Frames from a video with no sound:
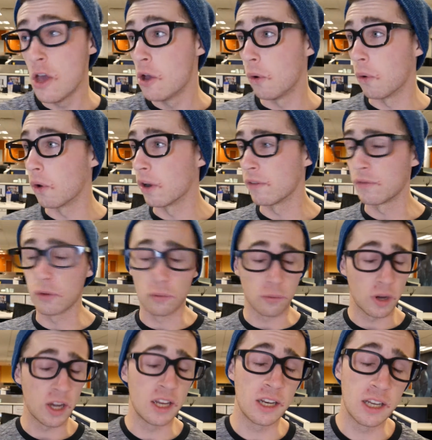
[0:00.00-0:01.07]
or if you're
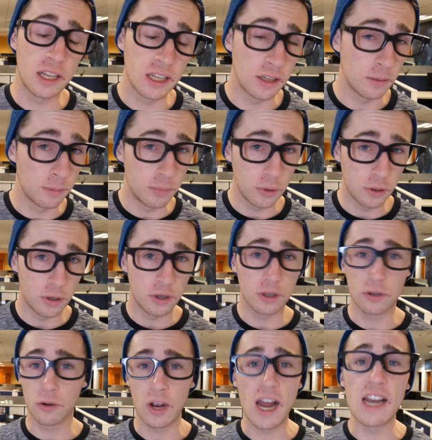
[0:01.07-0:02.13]
writing a
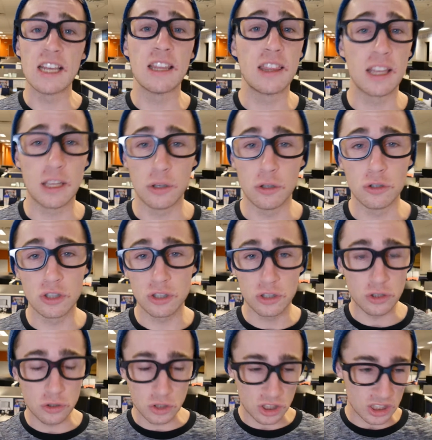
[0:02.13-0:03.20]
book or anything, you
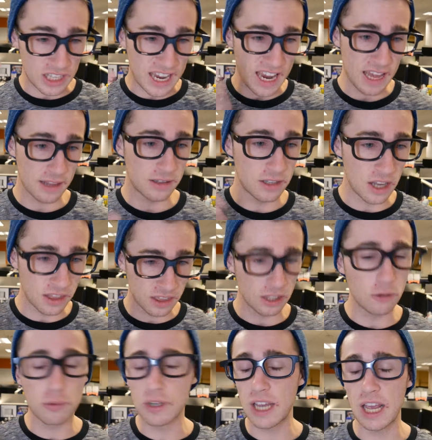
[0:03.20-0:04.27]
just can't, nothing
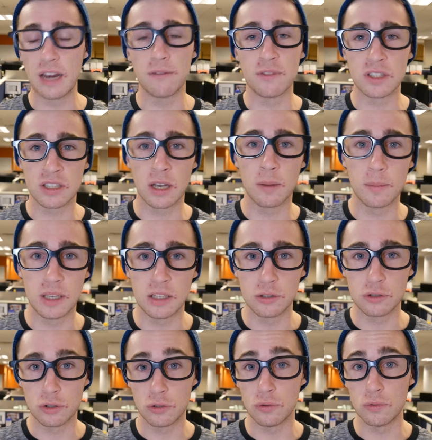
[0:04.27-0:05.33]
creative is coming
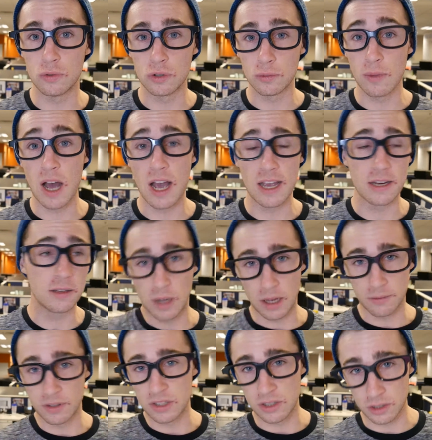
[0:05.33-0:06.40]
to your mind.
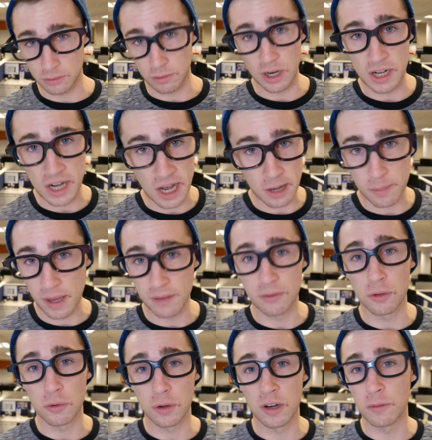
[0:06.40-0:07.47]
Obviously right now I'm
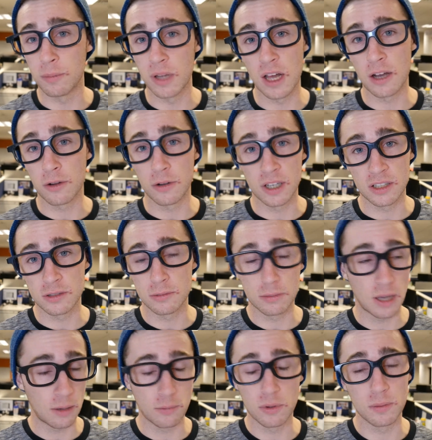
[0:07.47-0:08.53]
having creative block, or else
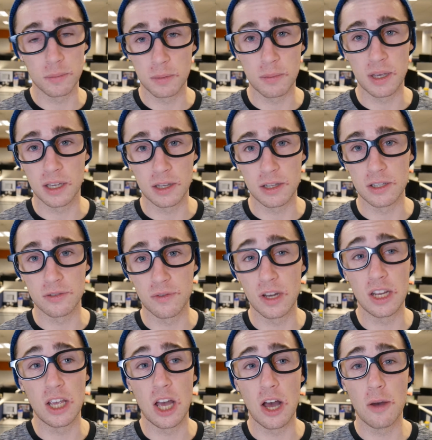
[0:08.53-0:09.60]
I wouldn't be making this
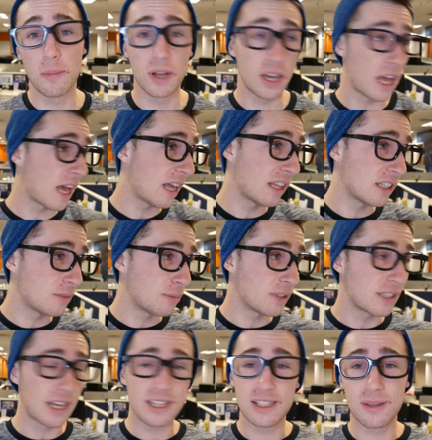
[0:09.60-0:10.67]
video, but that's
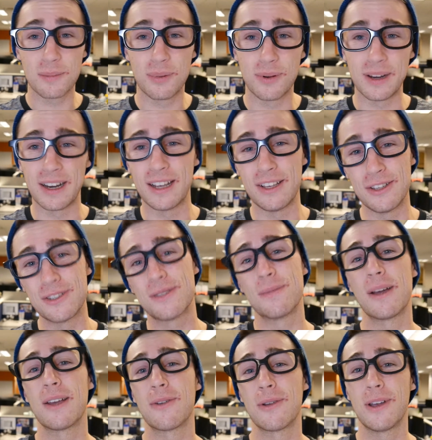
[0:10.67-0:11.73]
besides the point. I used
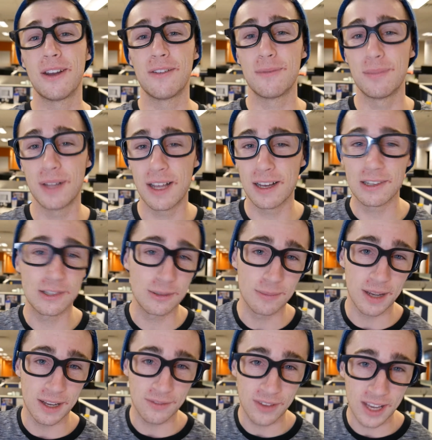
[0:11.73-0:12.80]
my creative block to
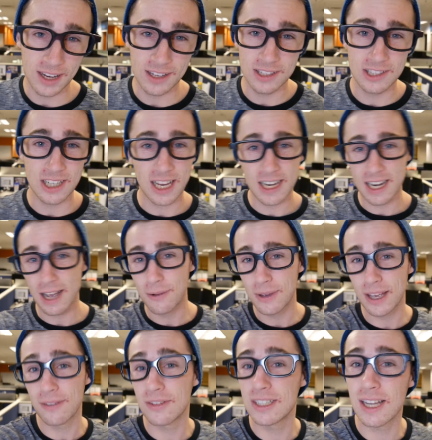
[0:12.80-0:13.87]
my advantage, and now we
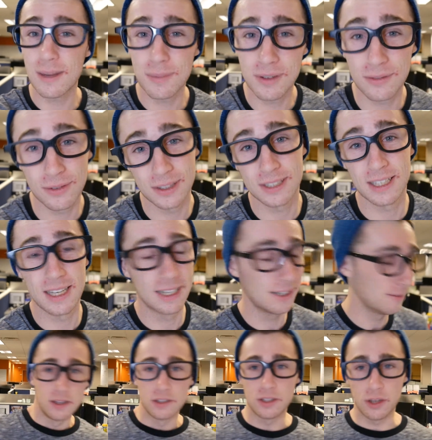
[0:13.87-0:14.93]
have a topic for today.
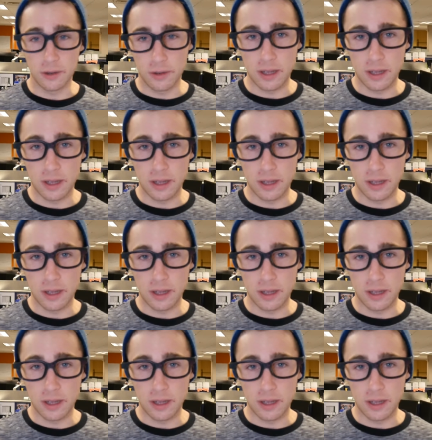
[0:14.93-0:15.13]
So